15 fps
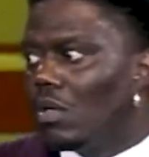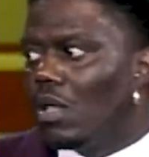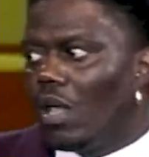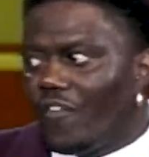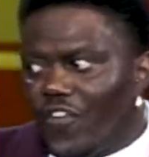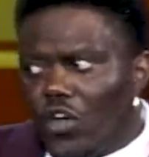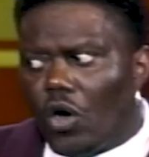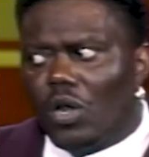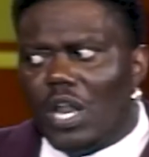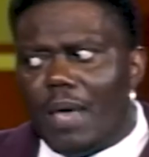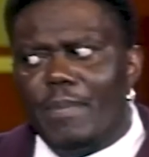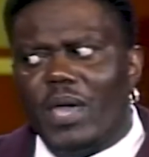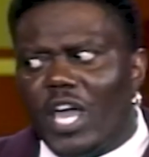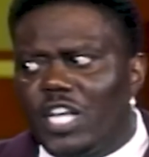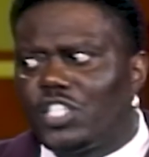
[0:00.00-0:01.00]
If you don't let
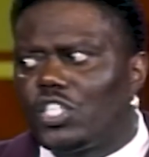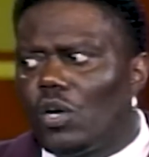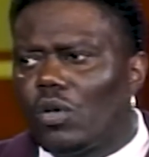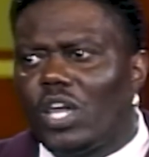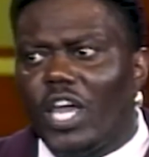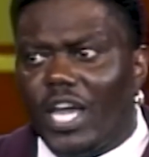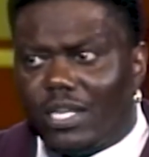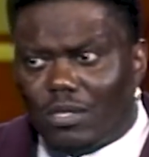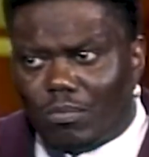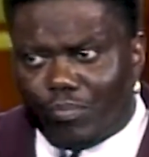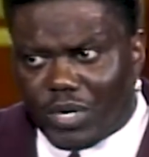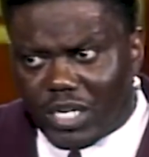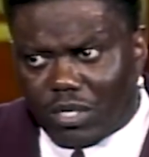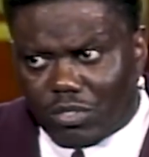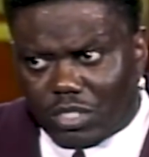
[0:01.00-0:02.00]
me hit your kid, don't
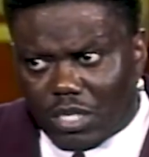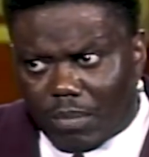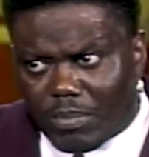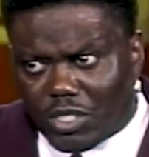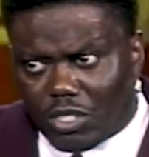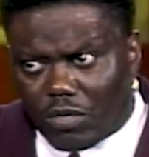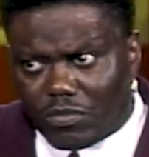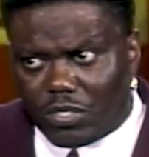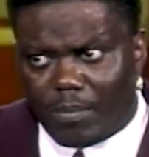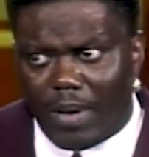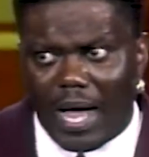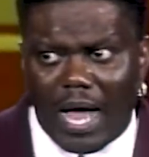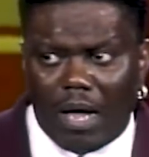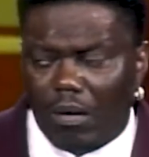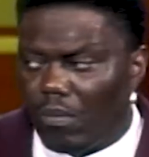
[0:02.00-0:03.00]
bring no son bitch over to my
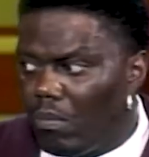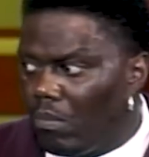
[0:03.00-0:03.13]
house.